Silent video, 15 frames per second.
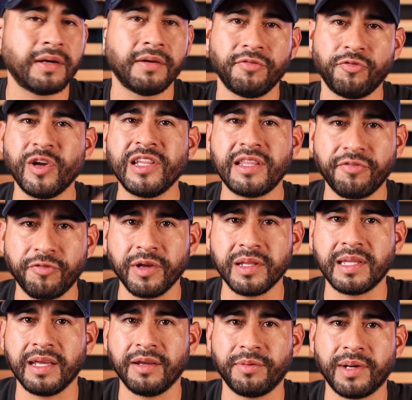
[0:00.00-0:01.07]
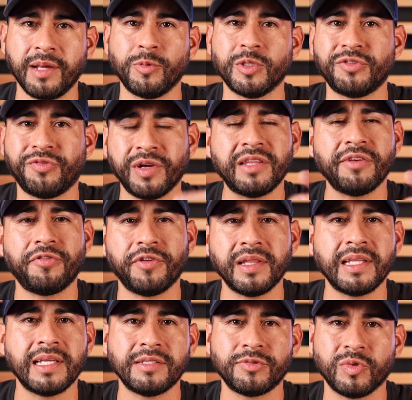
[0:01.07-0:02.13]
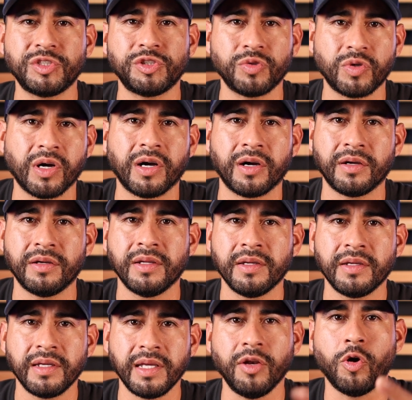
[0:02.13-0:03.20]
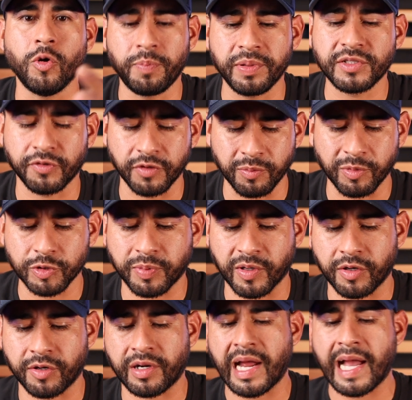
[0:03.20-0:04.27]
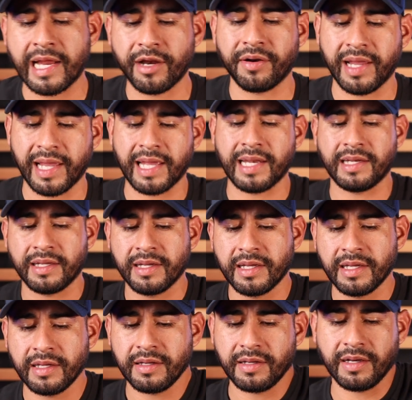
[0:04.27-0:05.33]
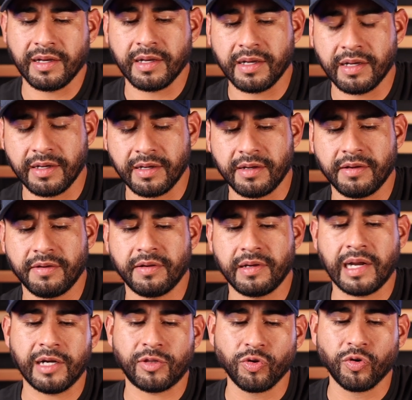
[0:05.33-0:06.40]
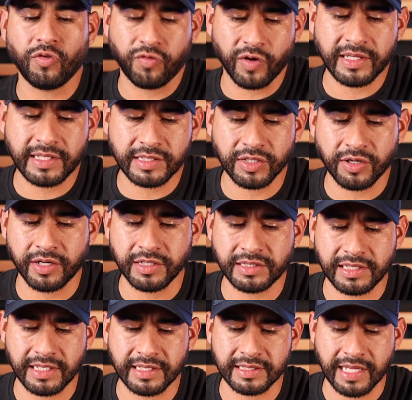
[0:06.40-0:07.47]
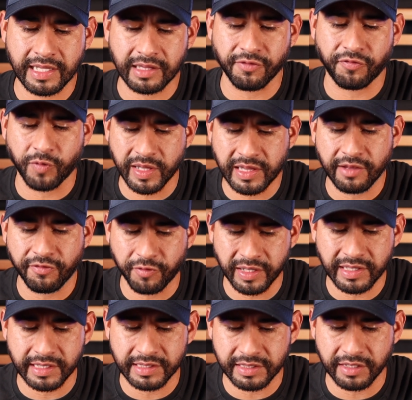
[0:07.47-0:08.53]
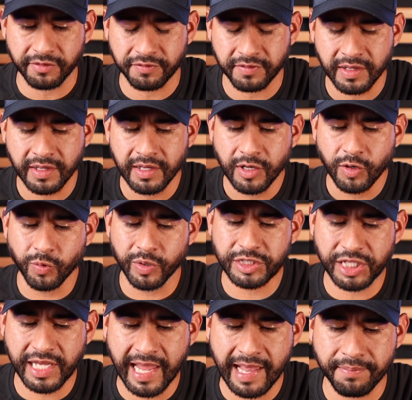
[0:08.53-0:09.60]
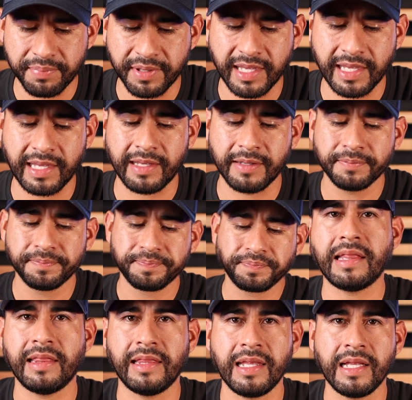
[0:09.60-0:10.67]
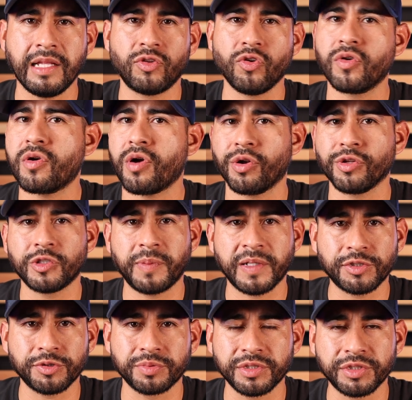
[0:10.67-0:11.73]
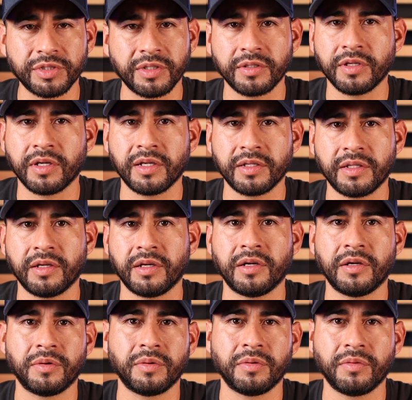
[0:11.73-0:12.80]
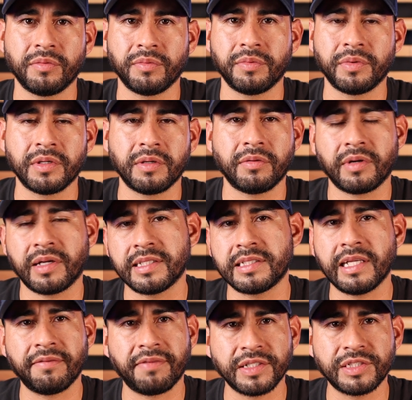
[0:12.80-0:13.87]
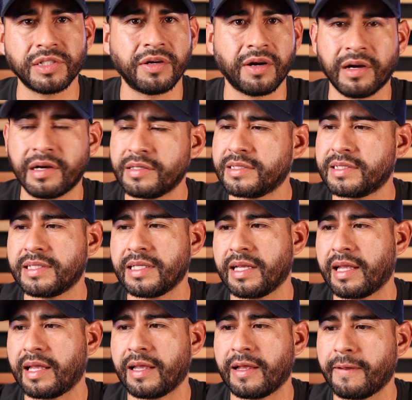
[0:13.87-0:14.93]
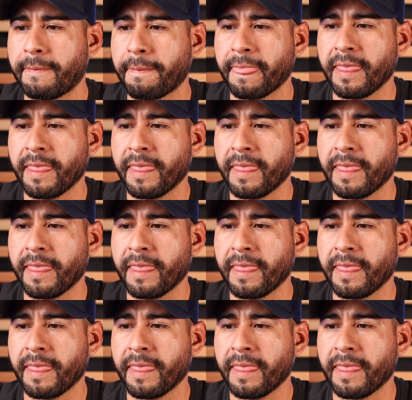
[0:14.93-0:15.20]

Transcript: Fuente Fuente, right? Which Fuente Fuente is what you call an Opus for the most part, or higher end Arturo Fuente cigars is like the Fuente Fuente stuff, which can be like the Don Carlos Special Reserve, the Reserva cigars, the